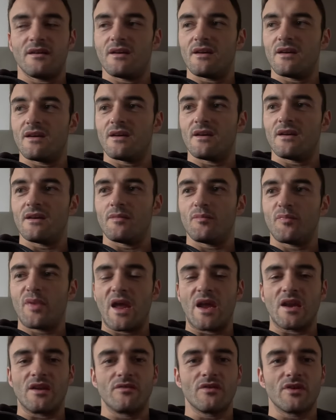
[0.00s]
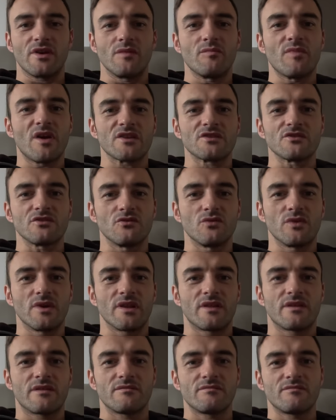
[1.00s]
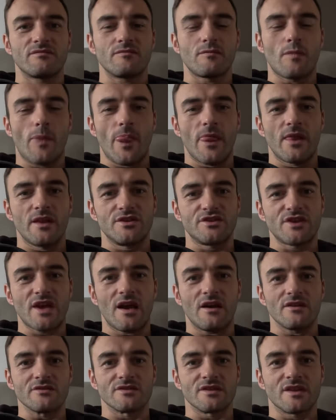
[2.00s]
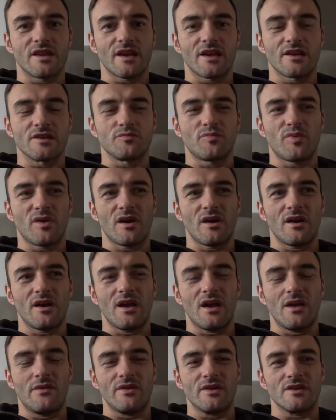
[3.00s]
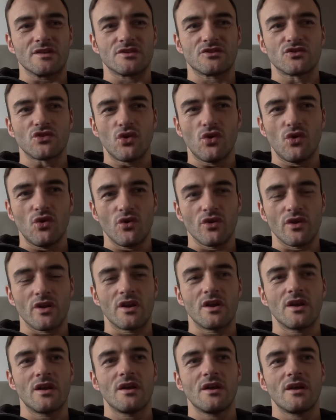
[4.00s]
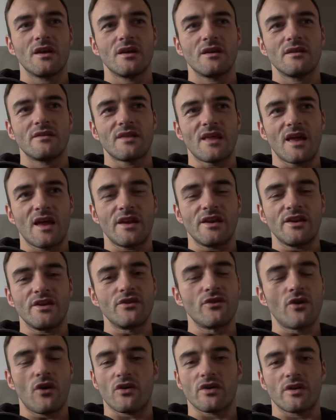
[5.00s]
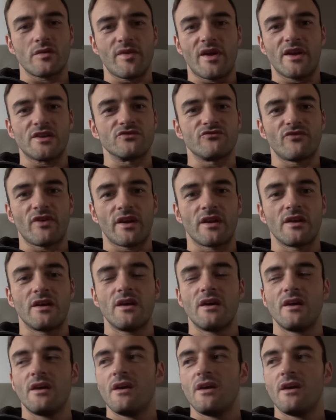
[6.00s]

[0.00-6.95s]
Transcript: pain on your muscle with gels and things, but if it's torn, then you're not going to be able to run.